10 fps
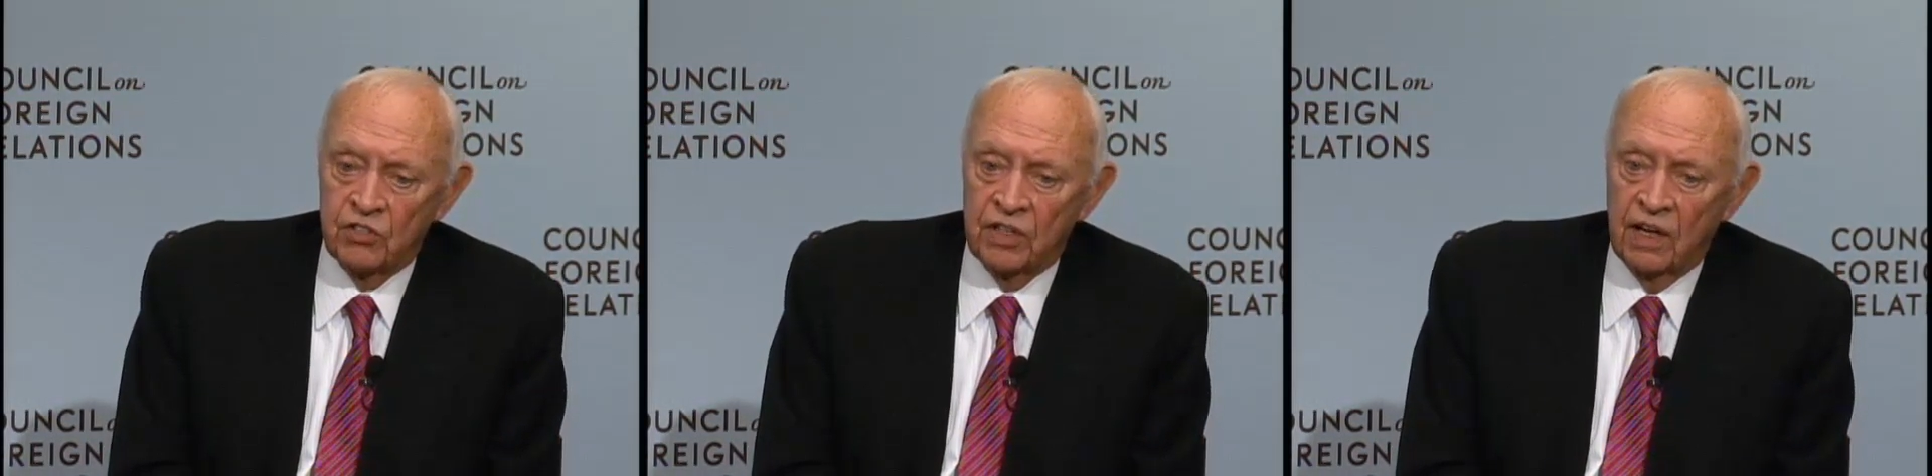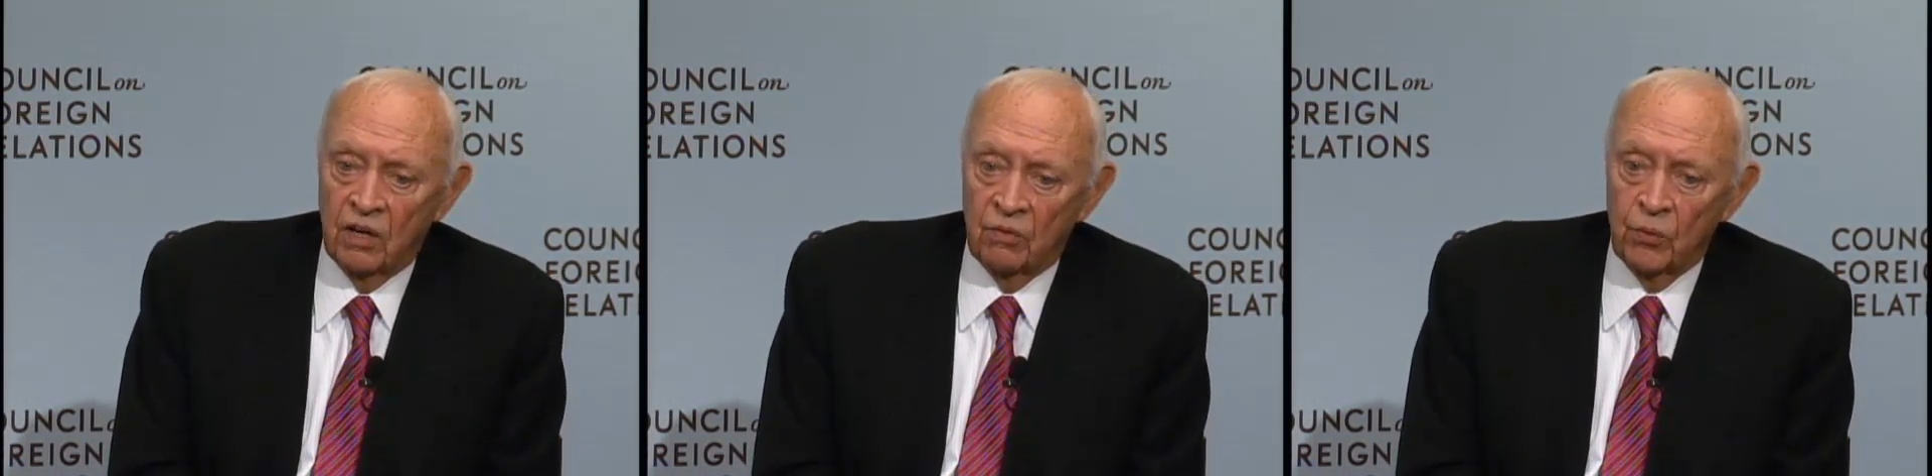and
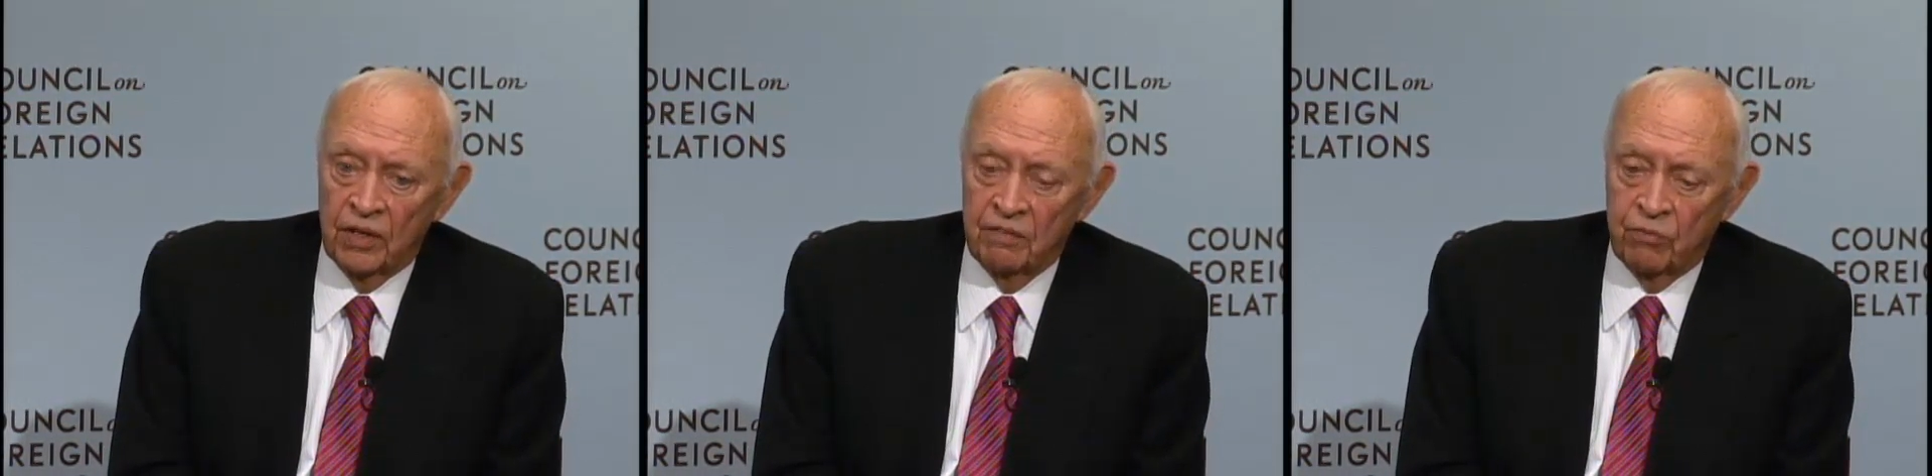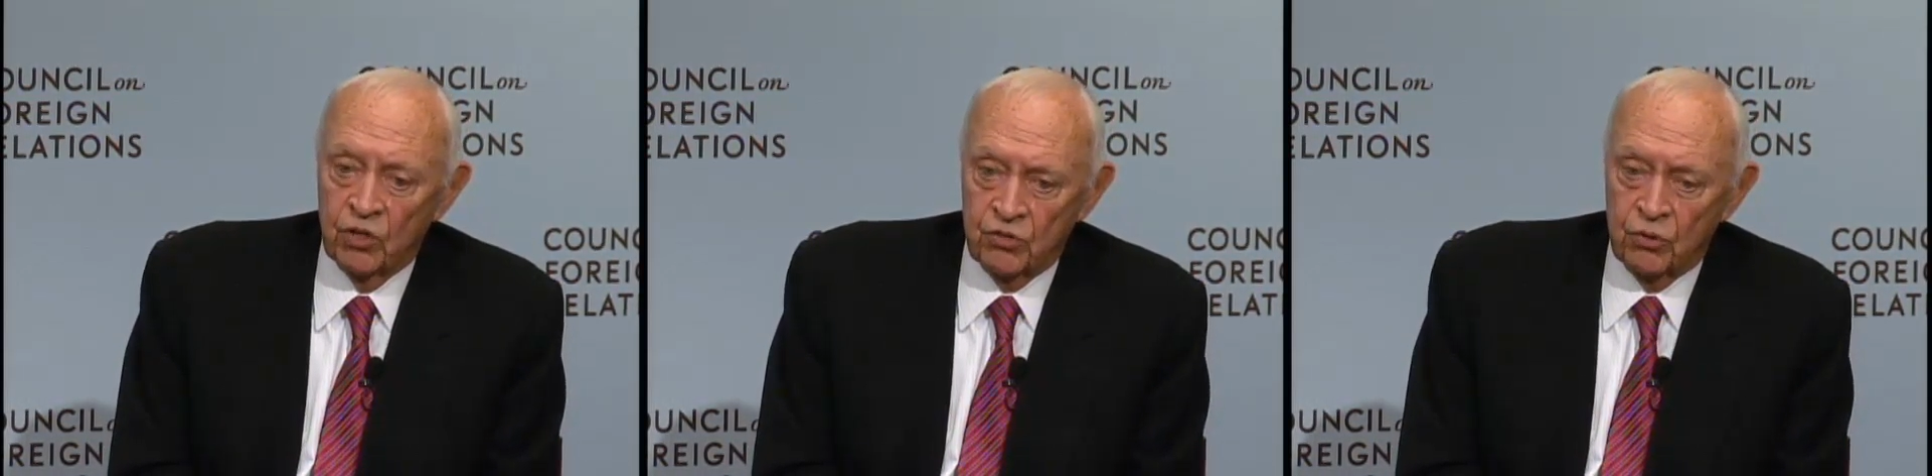Eisenhower
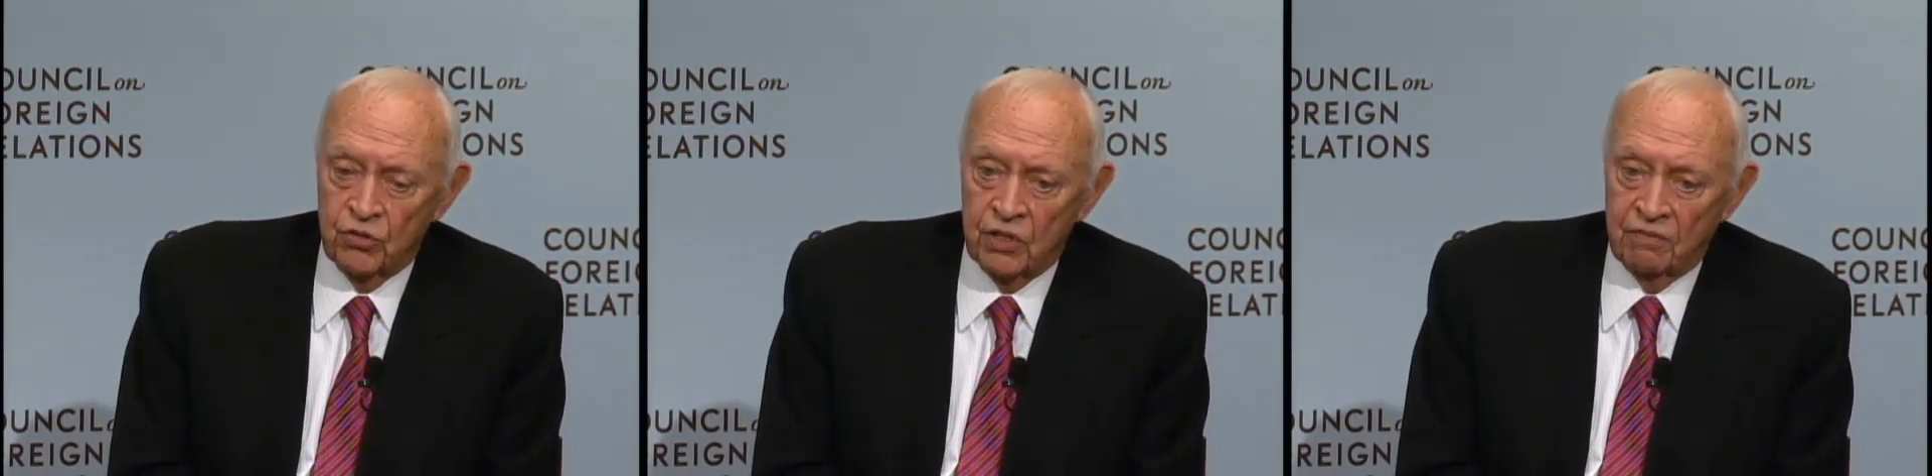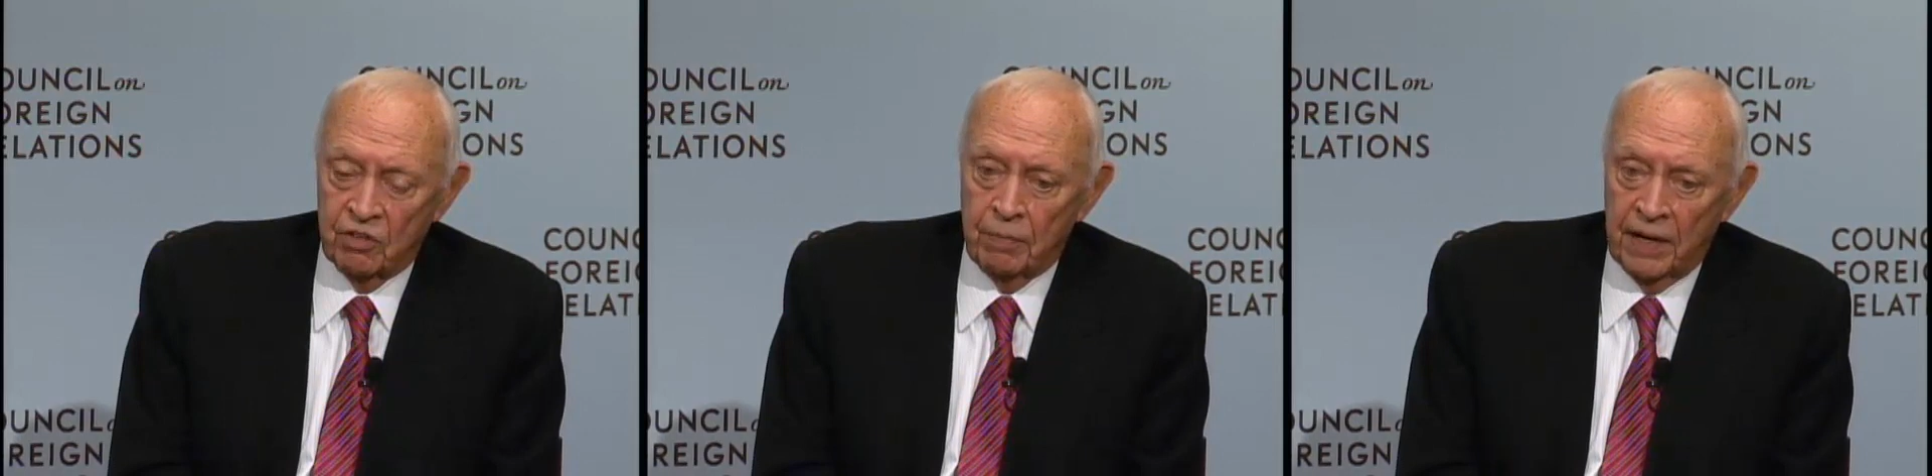really forced
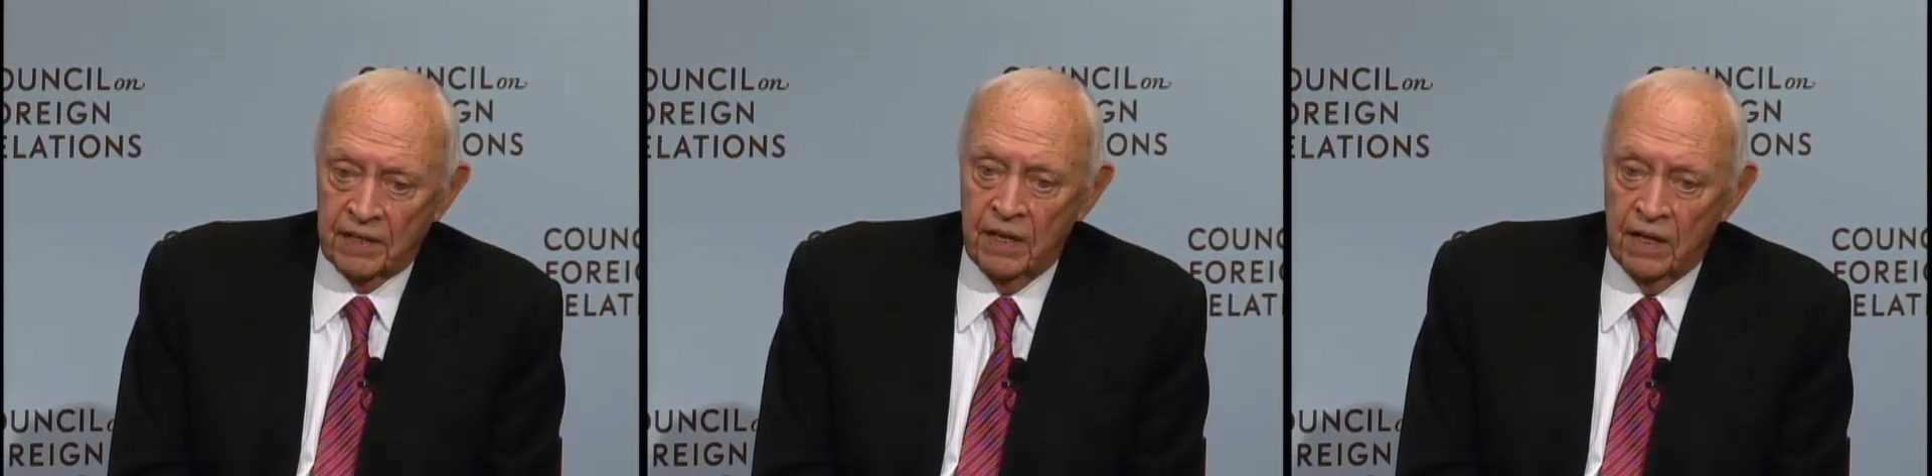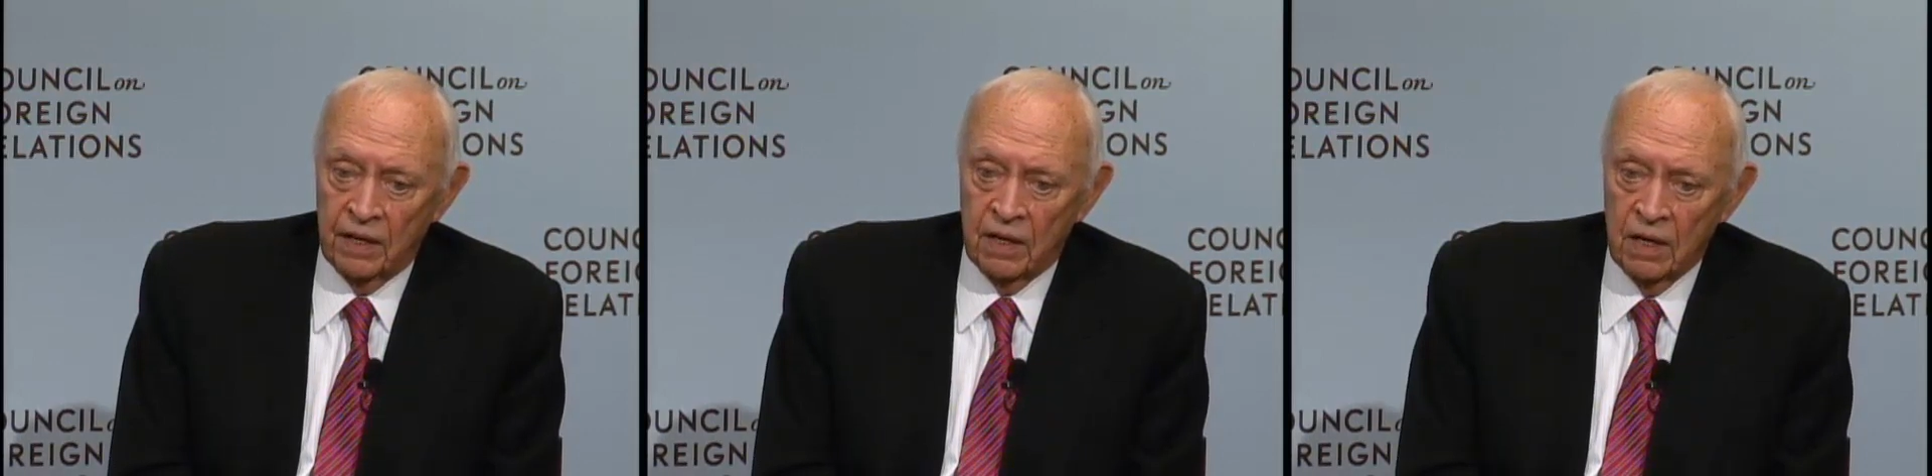Khrushchev to
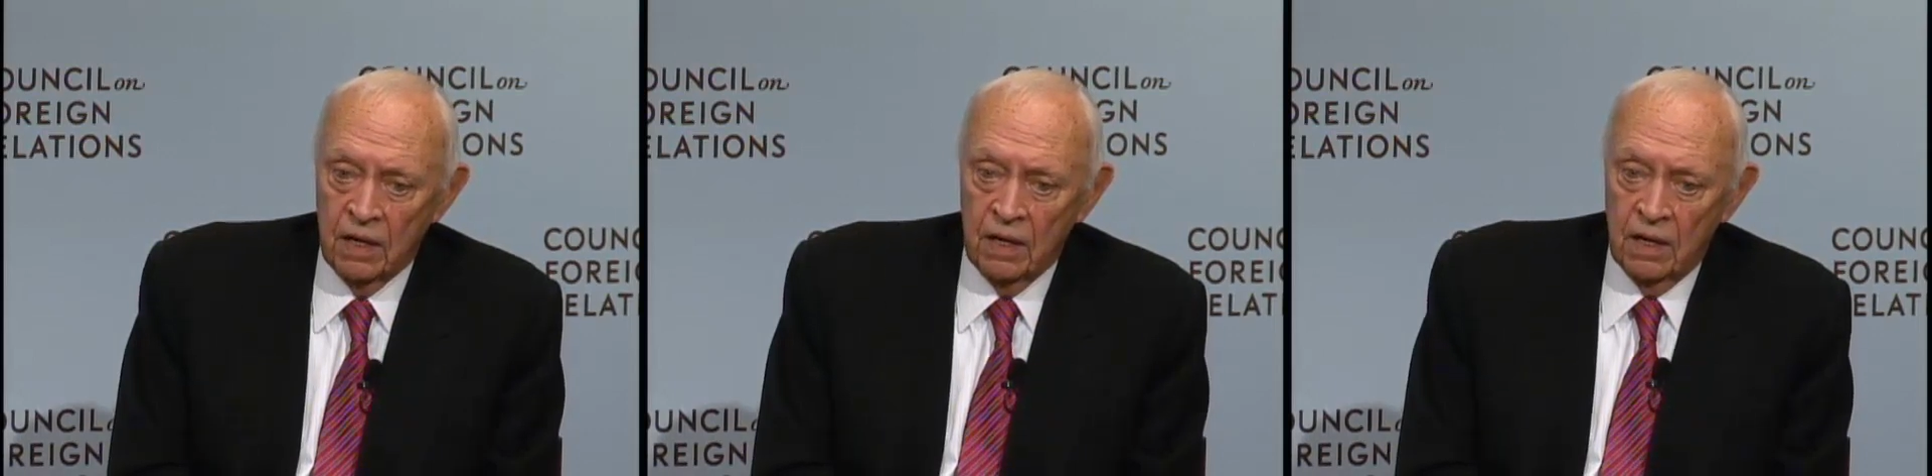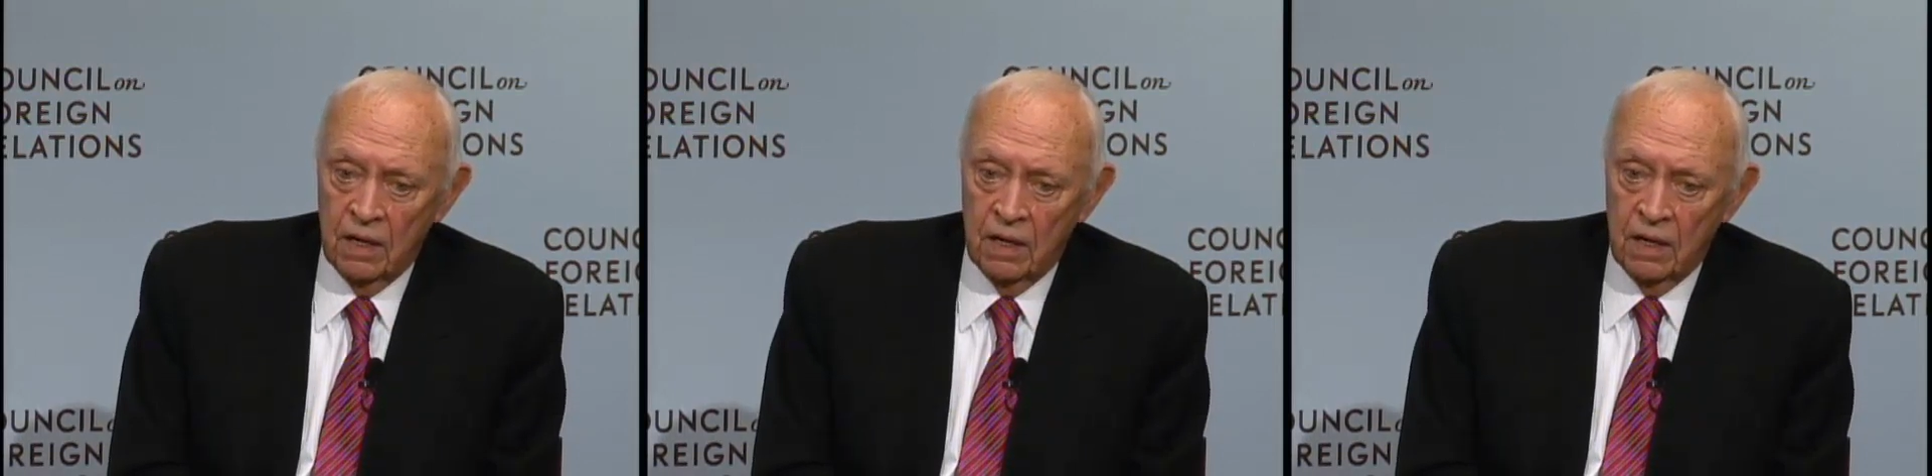back down